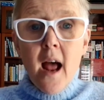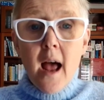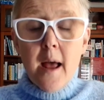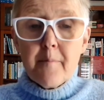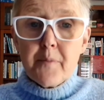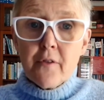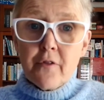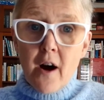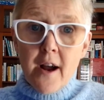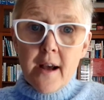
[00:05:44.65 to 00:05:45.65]
and
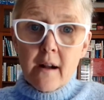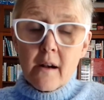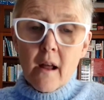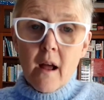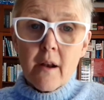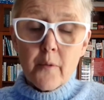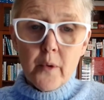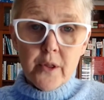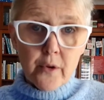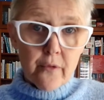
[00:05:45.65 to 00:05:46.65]
provide our client
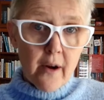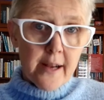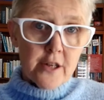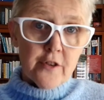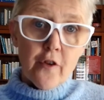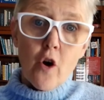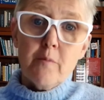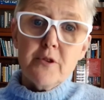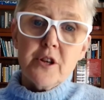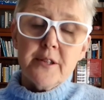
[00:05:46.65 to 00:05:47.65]
with the range of
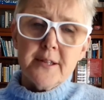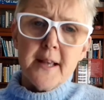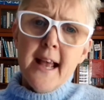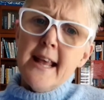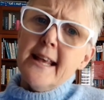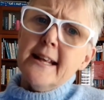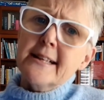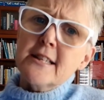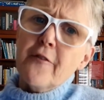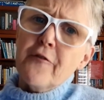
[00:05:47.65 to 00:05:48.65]
options in
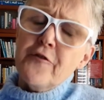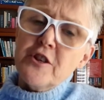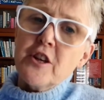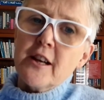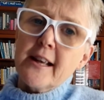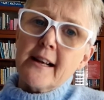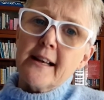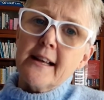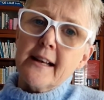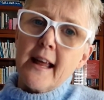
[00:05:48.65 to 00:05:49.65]
sufficiently
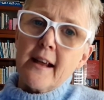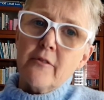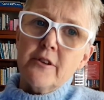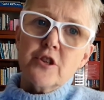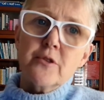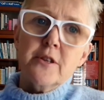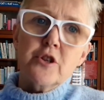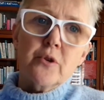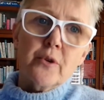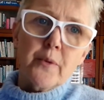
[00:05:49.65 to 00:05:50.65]
clear language to
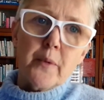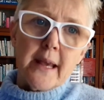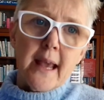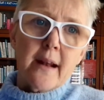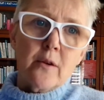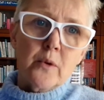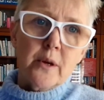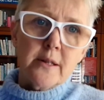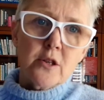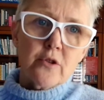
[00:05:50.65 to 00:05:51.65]
ensure that we get good
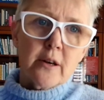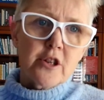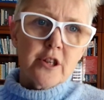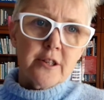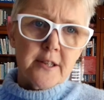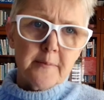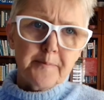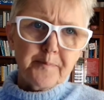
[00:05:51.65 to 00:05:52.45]
instructions?